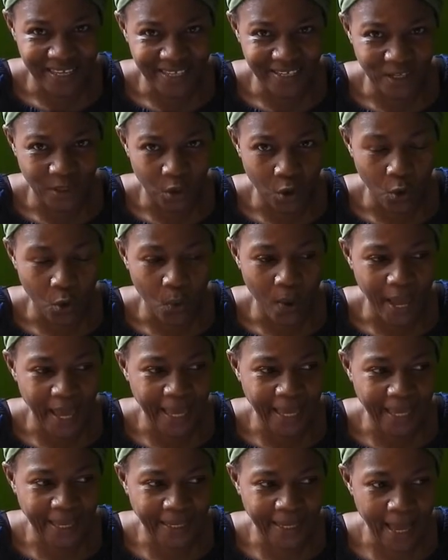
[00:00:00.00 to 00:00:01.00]
You know,
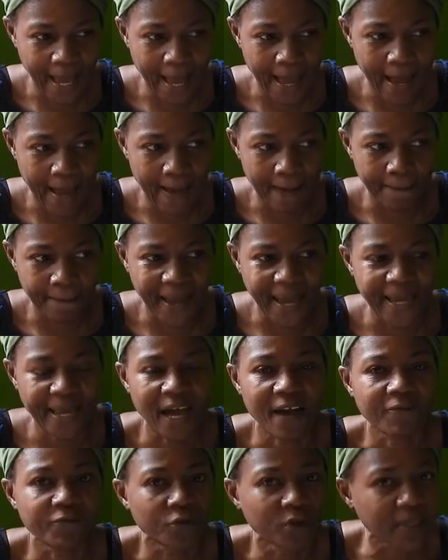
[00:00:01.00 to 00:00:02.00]
and I
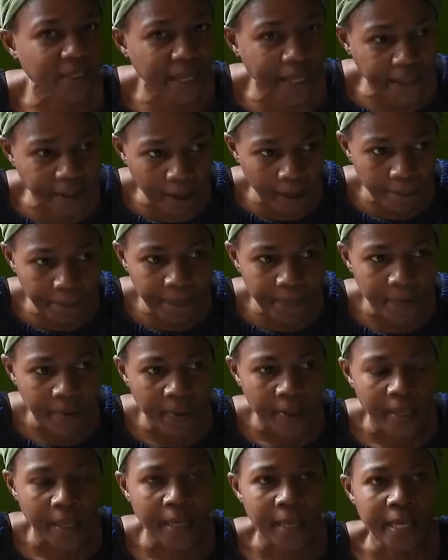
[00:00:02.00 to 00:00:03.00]
have to get
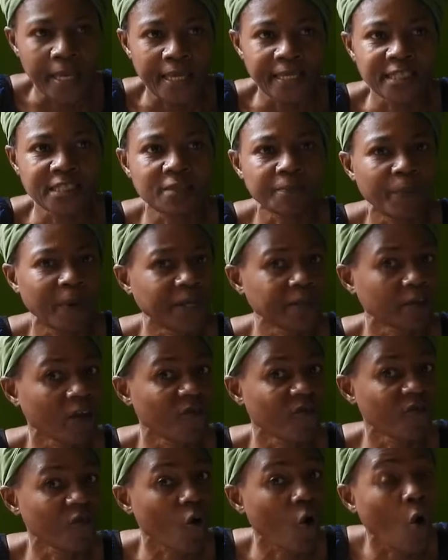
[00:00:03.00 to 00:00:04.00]
up in spite
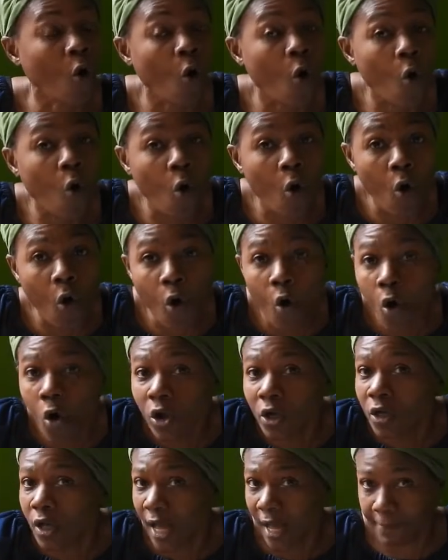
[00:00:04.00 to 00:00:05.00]
of
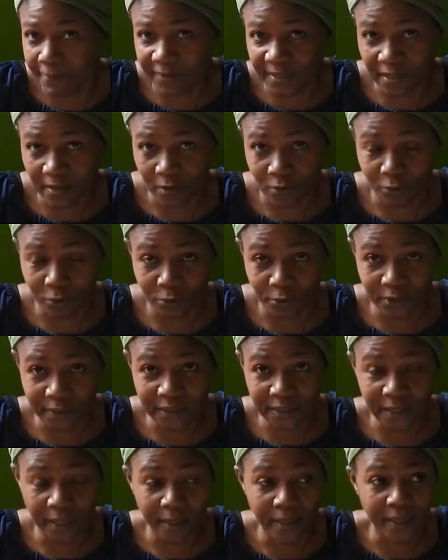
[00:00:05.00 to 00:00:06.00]
all the
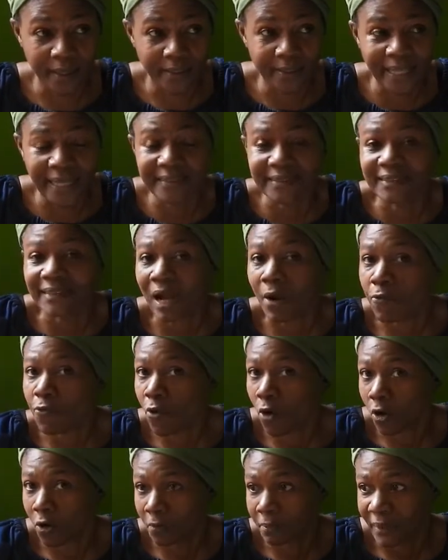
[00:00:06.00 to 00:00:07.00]
obstacles that's
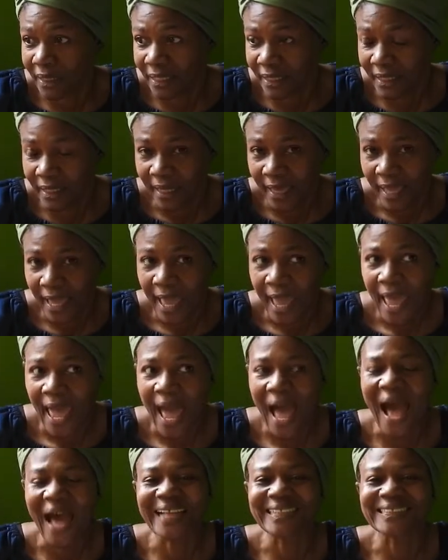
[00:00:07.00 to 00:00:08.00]
around me
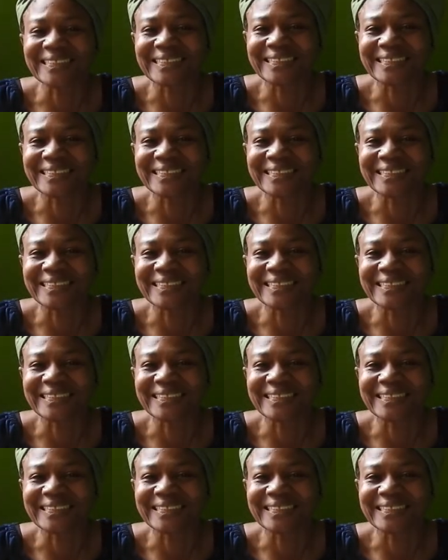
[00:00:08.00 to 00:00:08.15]
and